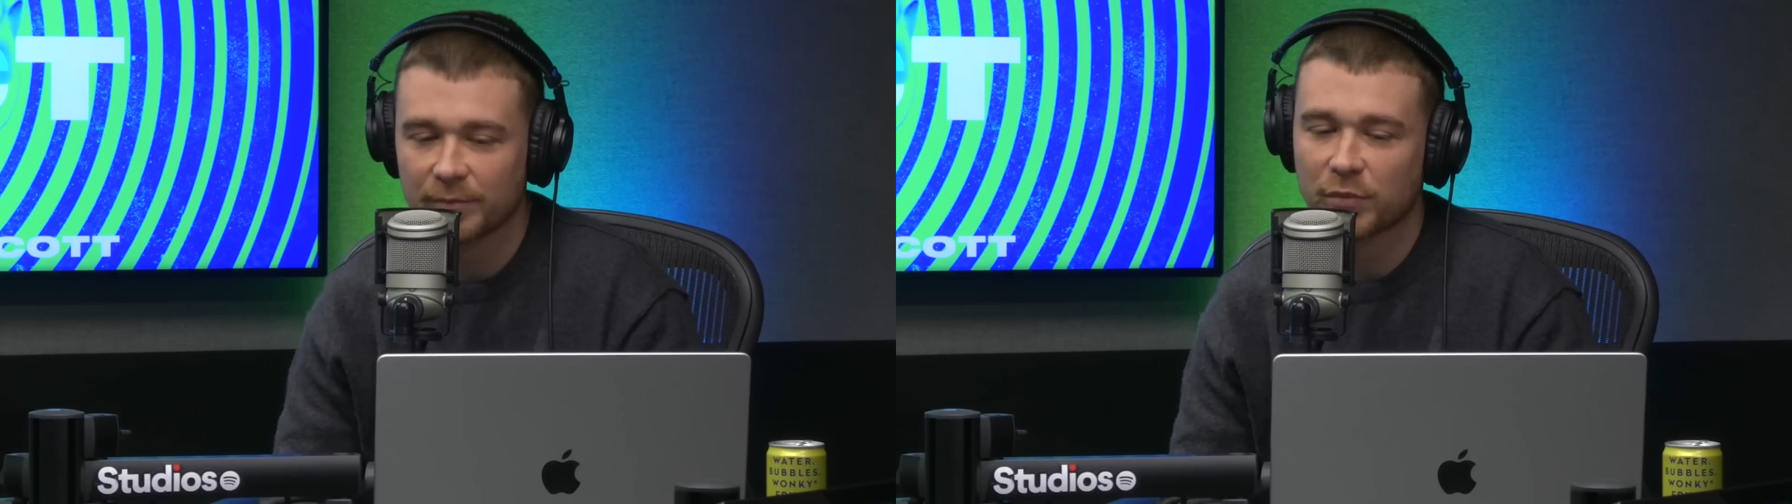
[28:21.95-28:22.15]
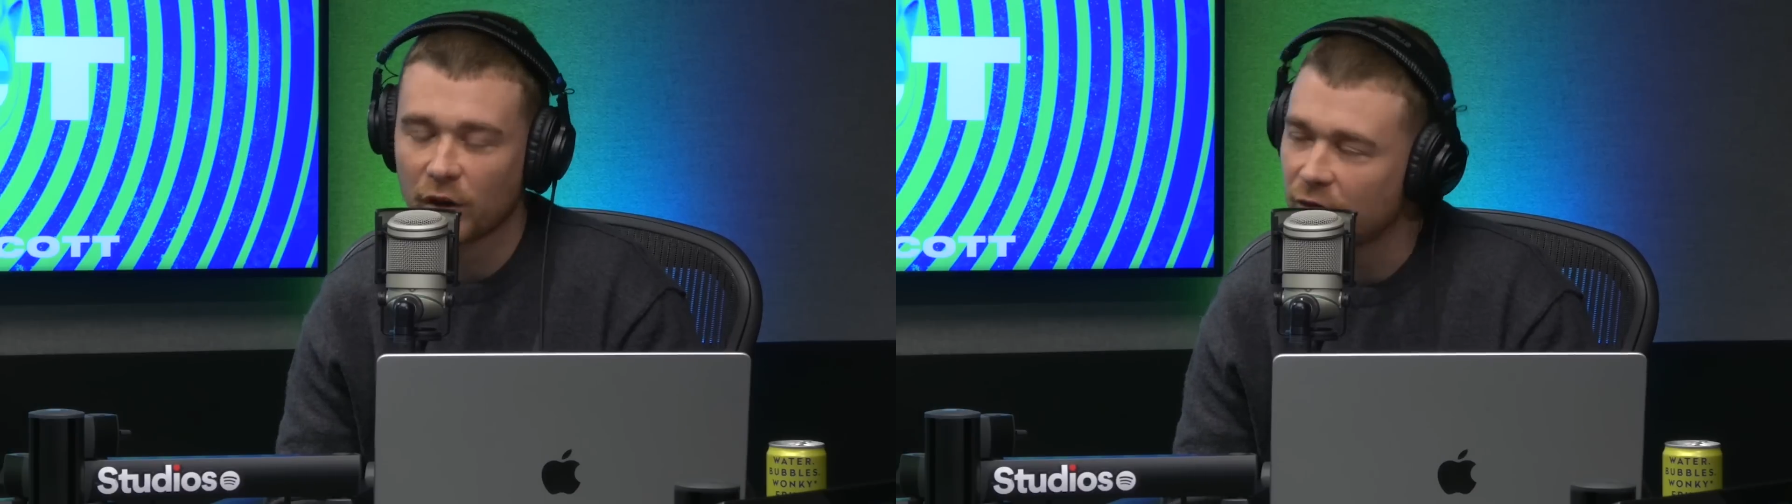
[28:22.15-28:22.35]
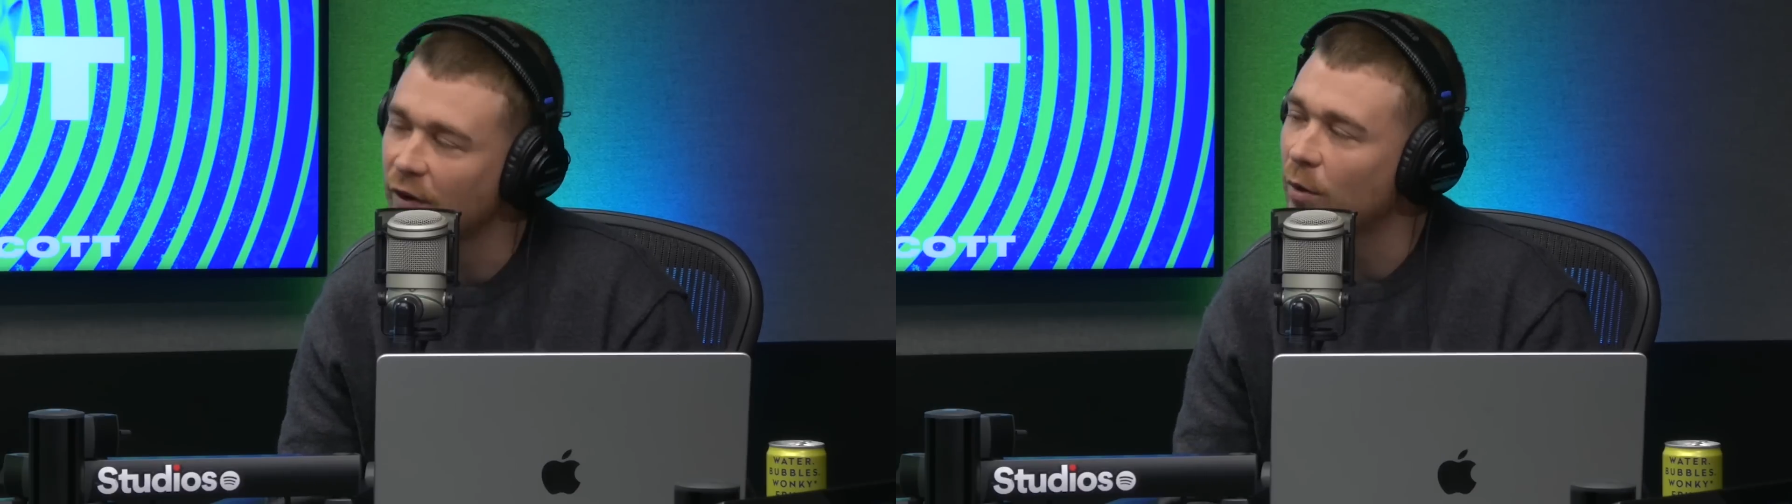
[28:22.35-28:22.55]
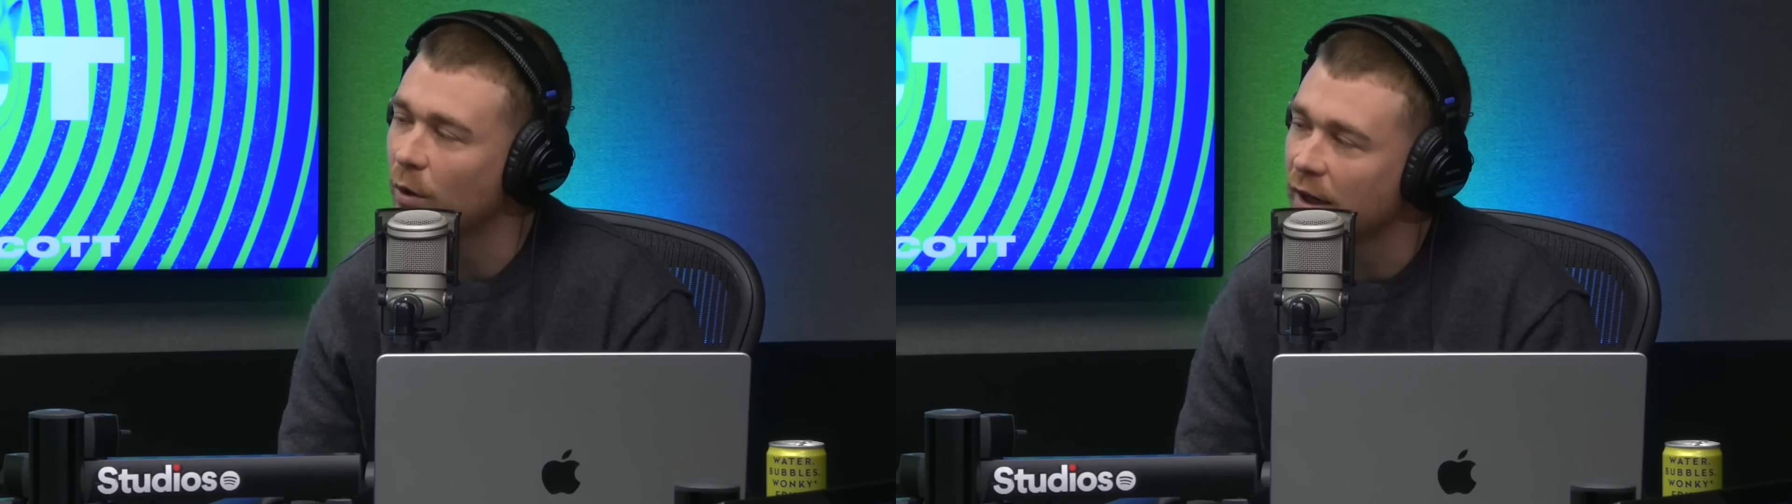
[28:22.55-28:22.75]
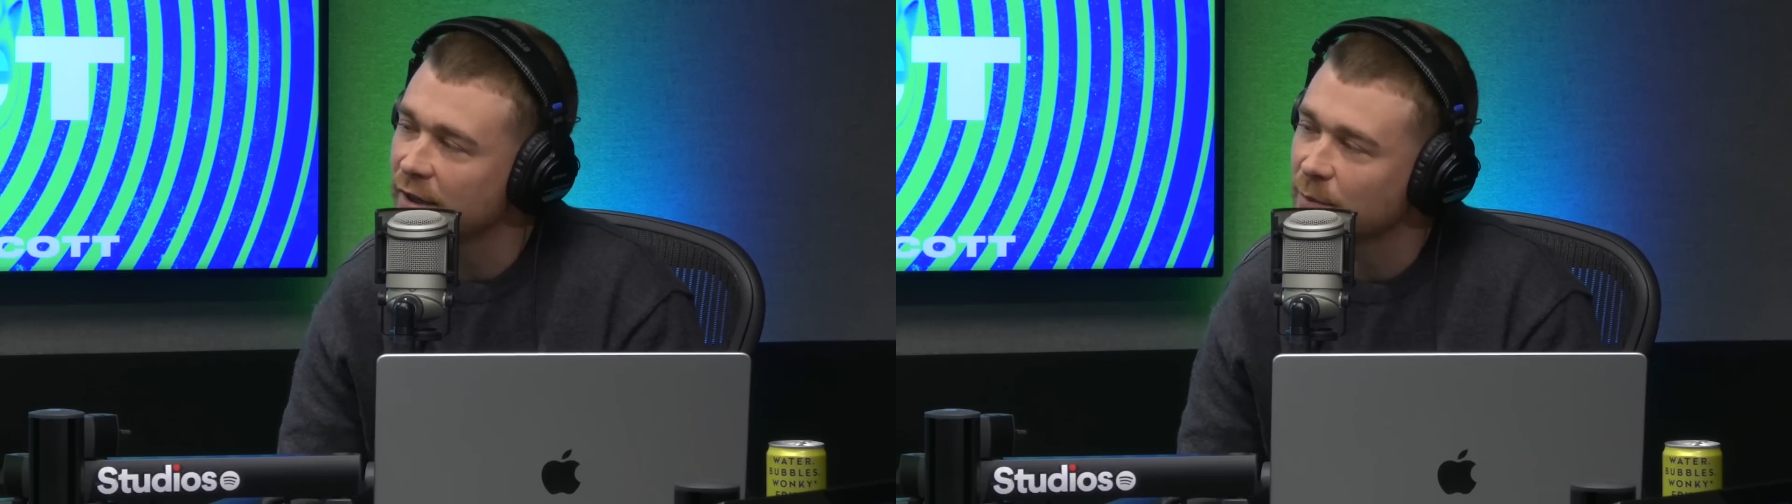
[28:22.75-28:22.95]
profile
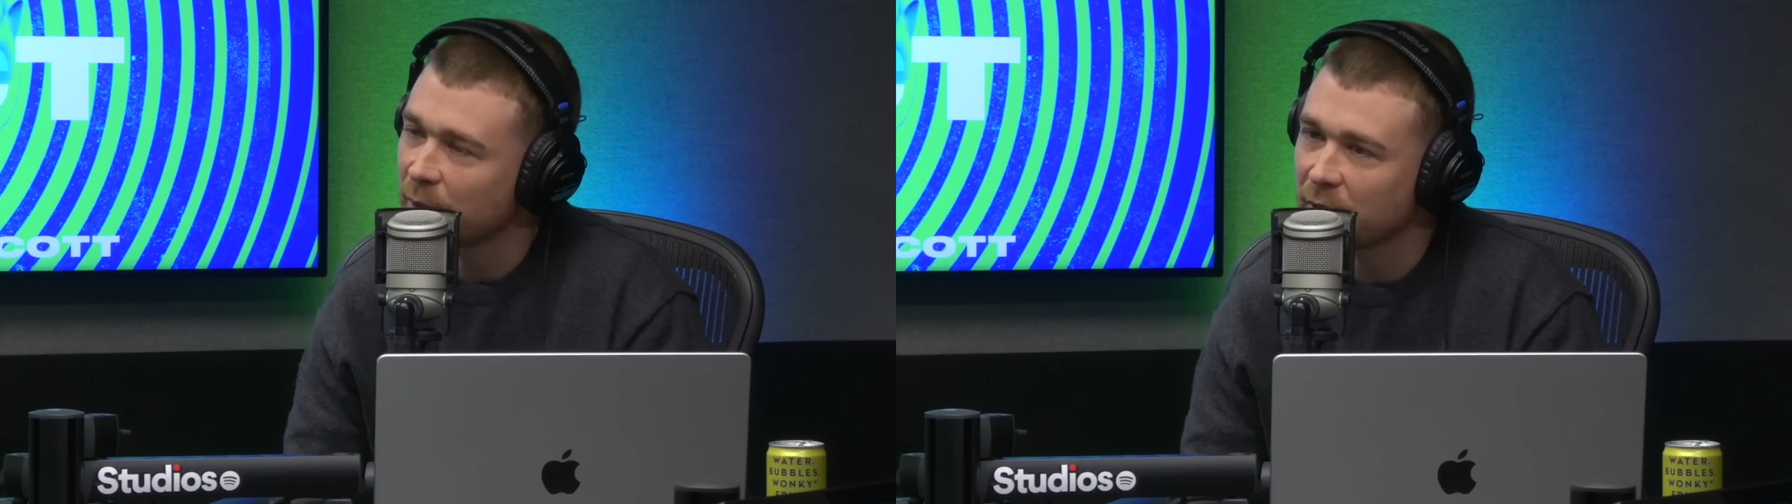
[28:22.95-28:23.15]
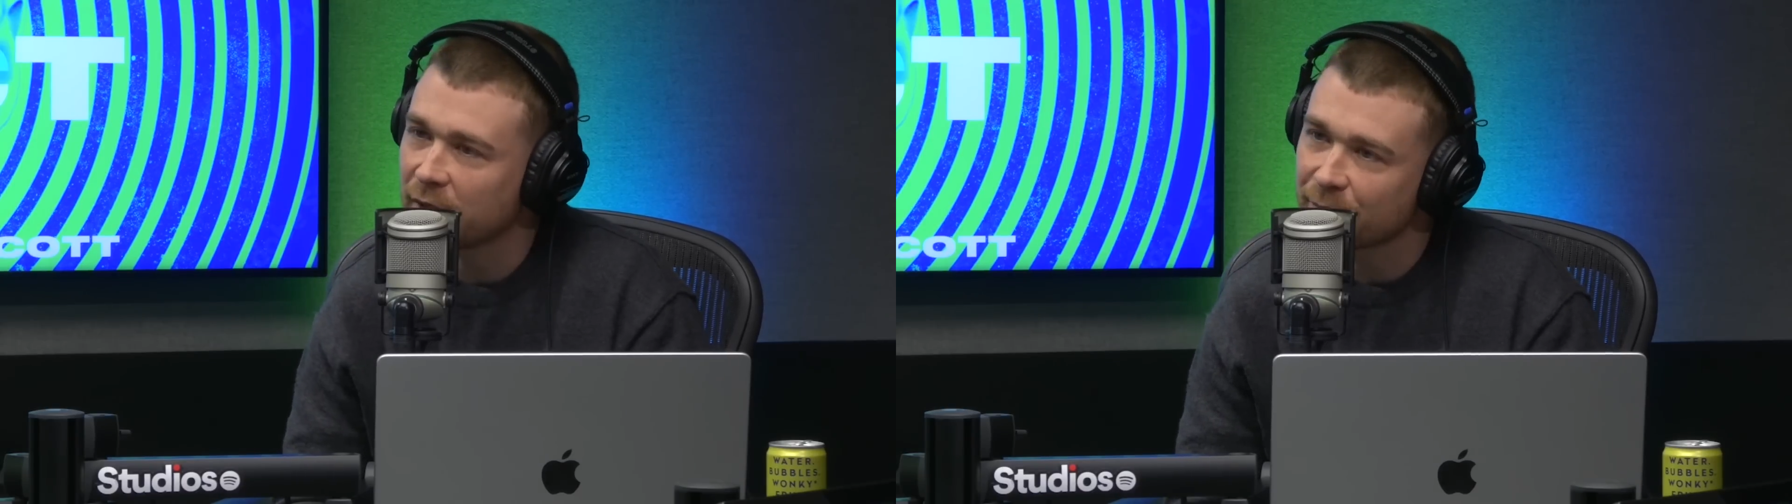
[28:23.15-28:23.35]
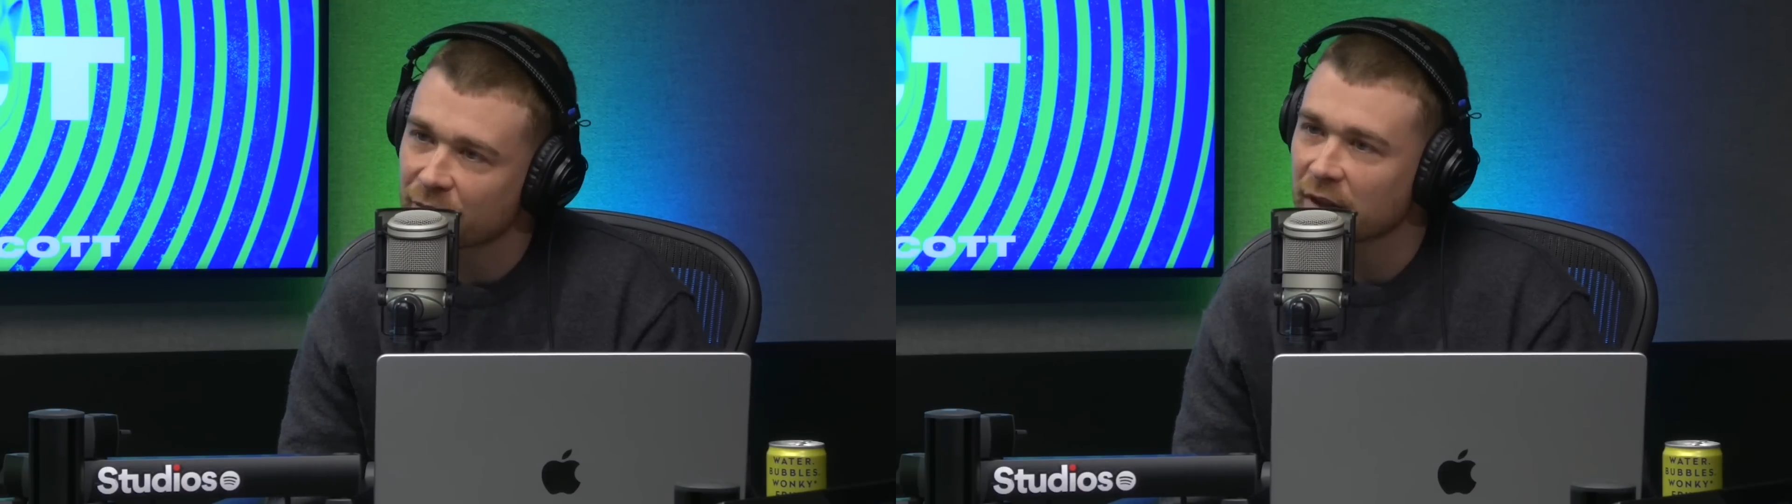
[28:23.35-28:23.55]
wise, maybe